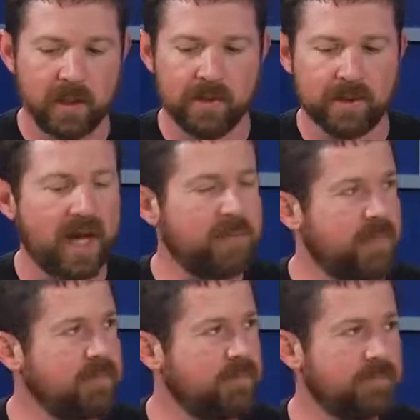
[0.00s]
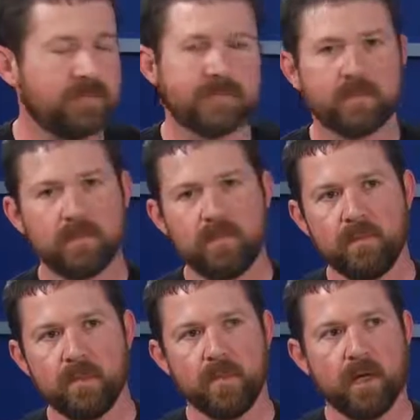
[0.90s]
Snapping,
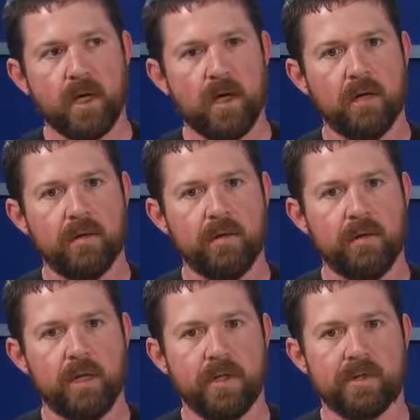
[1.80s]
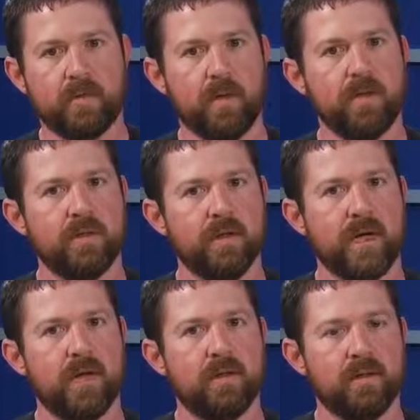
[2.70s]
uh, it is important that